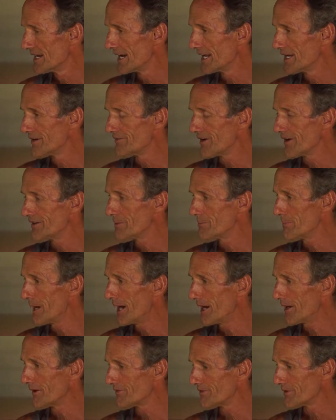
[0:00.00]
in a very
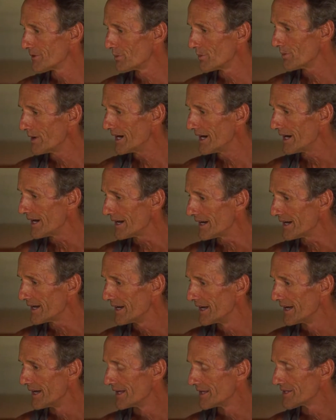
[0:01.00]
powerful
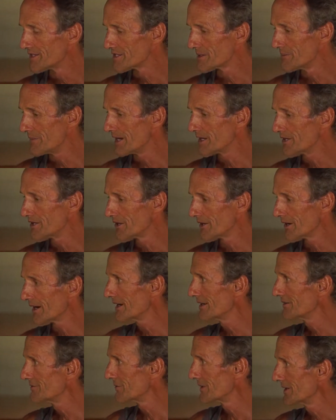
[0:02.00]
way to make your
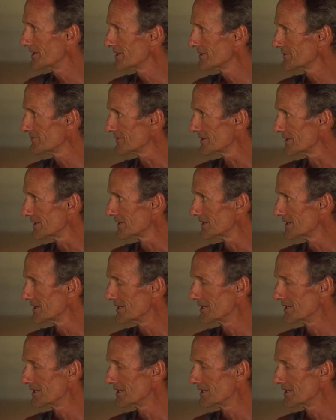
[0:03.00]
life wonderful.